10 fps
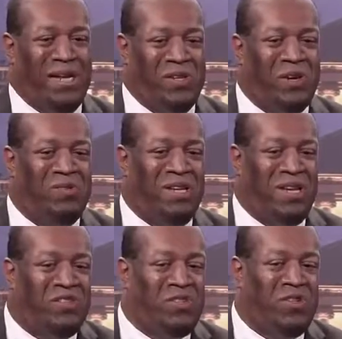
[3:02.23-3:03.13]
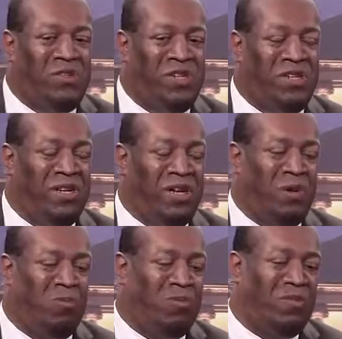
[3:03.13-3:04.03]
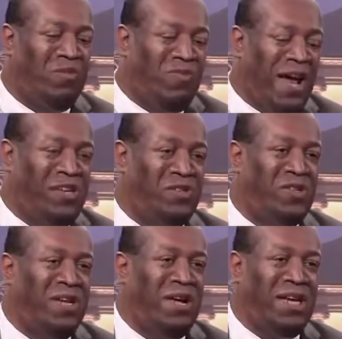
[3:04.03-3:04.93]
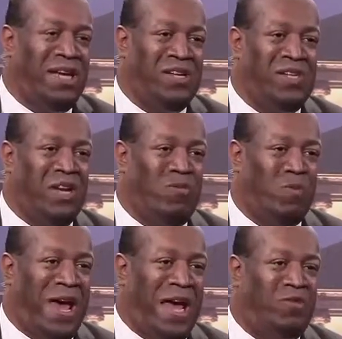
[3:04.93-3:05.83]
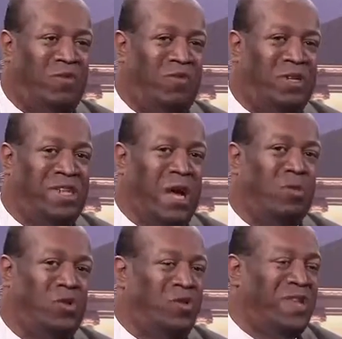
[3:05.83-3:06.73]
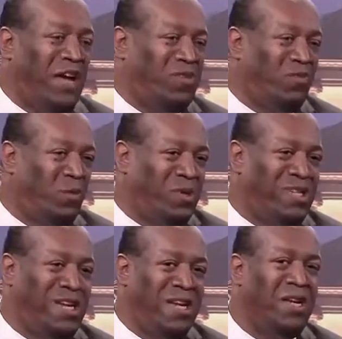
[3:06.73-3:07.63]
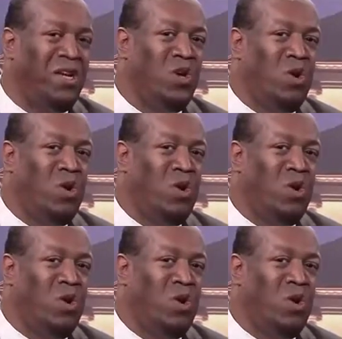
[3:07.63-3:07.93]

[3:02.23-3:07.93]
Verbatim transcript: in terms of instituting um, fines against a given bank. So, for example, 2014,